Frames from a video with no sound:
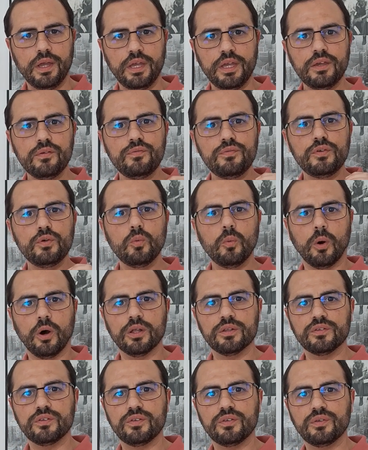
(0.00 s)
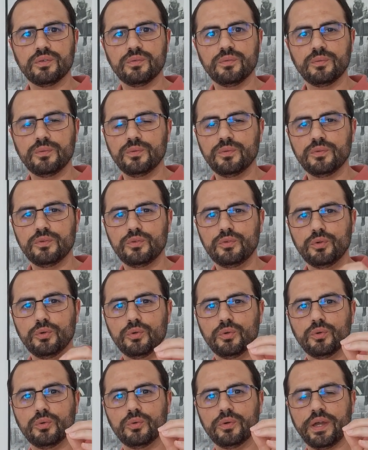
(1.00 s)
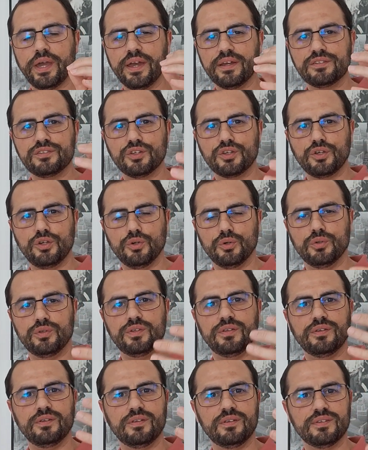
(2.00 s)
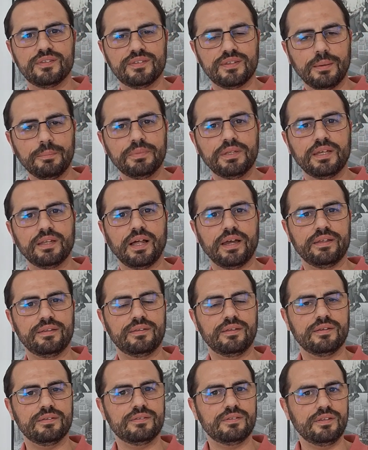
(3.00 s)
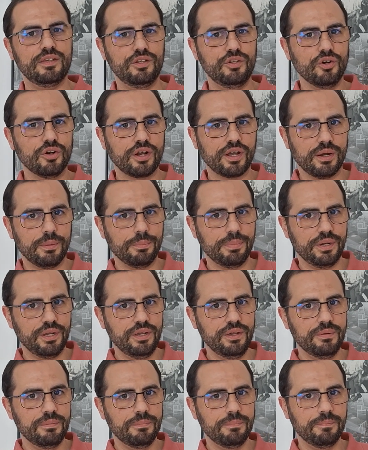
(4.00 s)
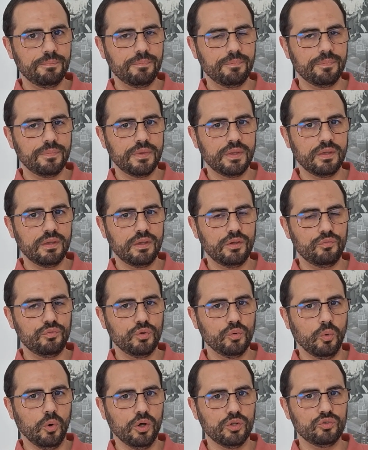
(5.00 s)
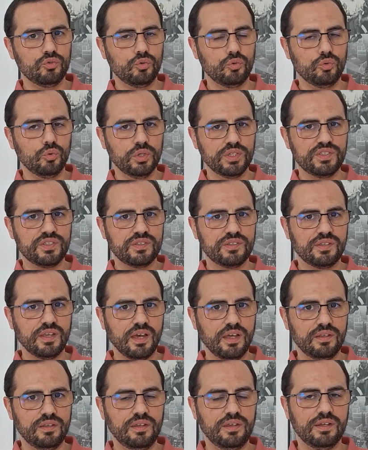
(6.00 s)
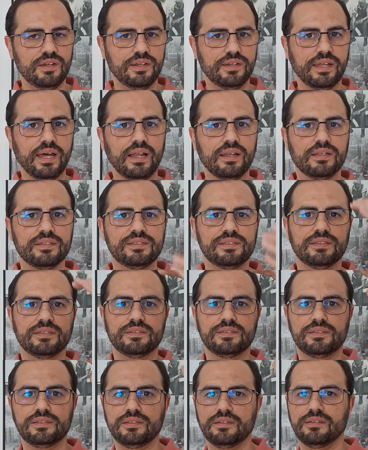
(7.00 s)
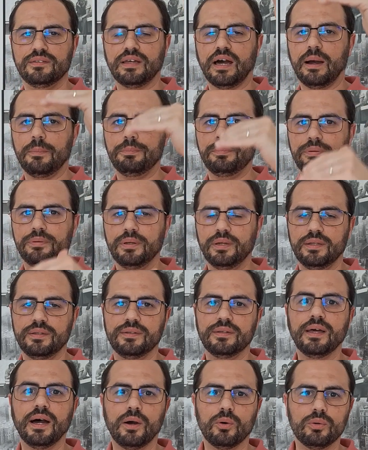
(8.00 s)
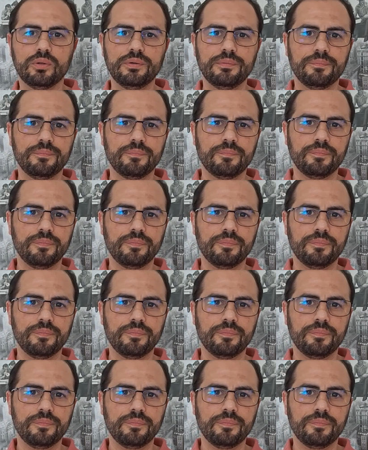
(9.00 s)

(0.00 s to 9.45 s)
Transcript: If you want to execute something like this in your company, if you want to do a study and analysis top down,